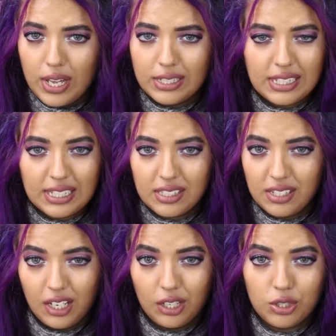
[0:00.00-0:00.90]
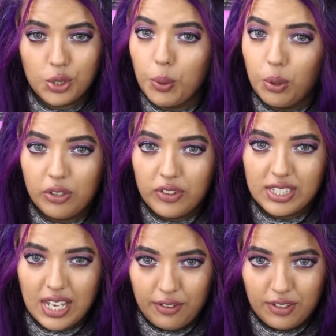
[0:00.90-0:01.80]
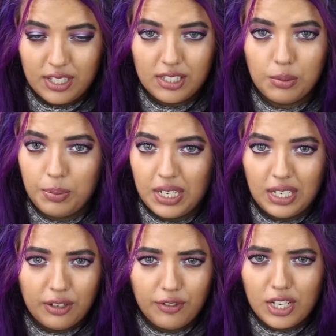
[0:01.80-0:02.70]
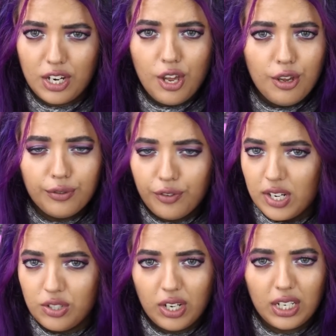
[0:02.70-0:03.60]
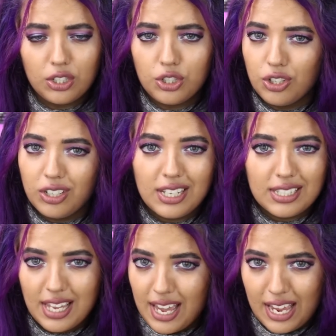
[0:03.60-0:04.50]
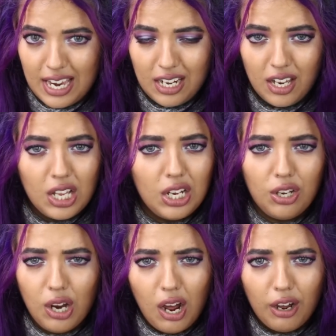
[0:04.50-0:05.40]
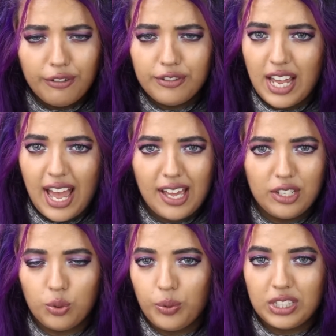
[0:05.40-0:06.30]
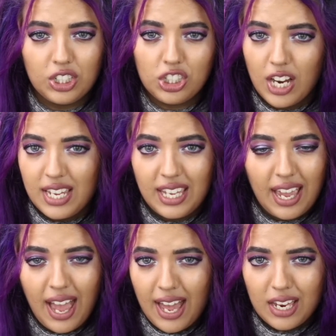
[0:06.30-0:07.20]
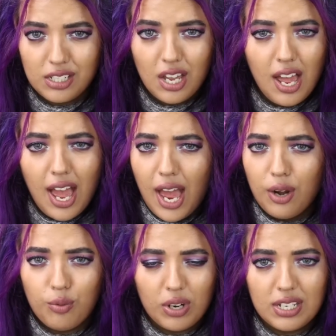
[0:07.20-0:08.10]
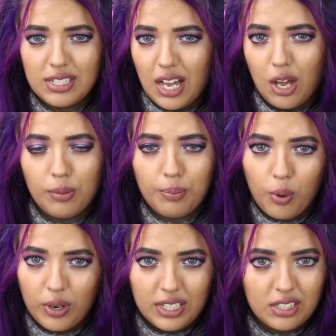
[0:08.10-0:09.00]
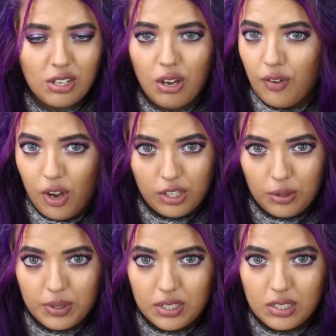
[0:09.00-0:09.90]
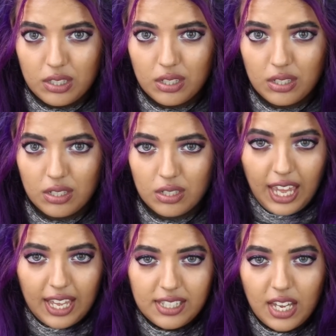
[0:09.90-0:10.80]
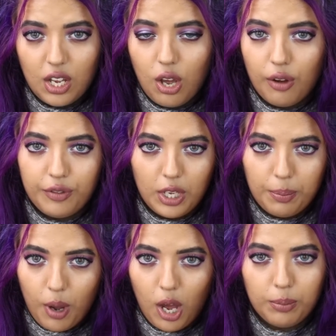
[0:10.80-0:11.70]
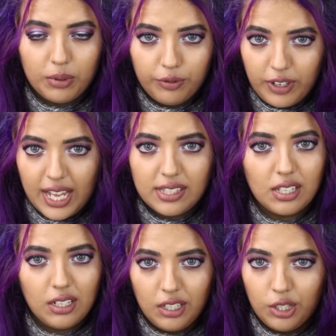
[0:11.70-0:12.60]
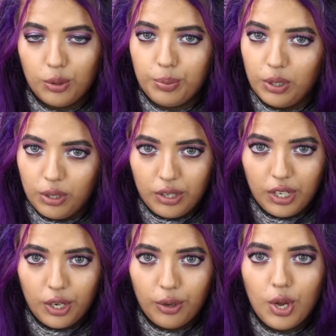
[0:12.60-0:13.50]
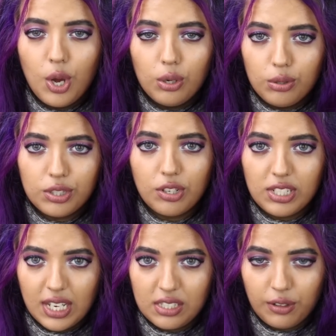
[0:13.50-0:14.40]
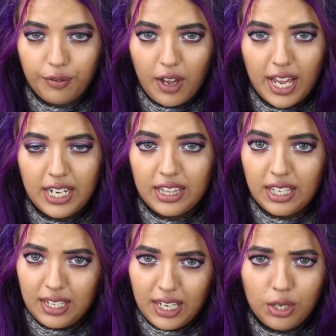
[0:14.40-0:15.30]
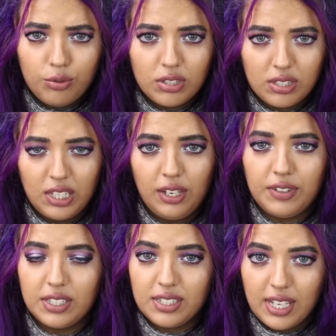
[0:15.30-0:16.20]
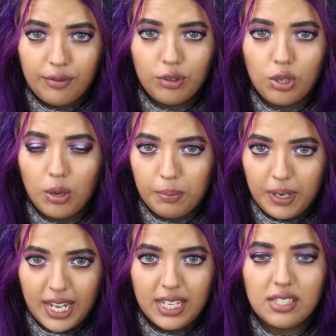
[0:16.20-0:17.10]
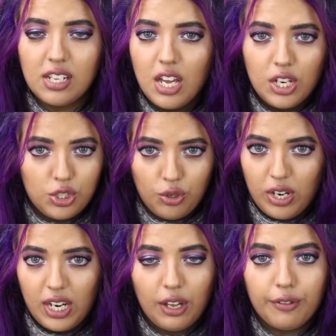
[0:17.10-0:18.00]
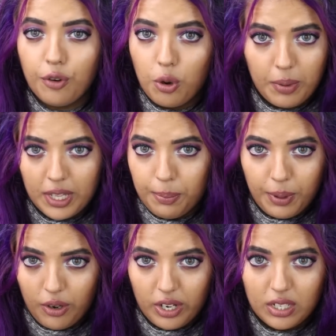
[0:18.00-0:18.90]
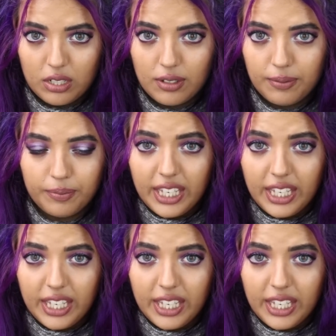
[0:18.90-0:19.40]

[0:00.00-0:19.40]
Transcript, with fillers: Whilst listening to all of this evidence being given, Frederick shook his head, laughed, and with a shaky hand had written down points of argument. The caretaker of the apartment flats, Lino Polonio, also testified that he had received several complaints during a four-month period.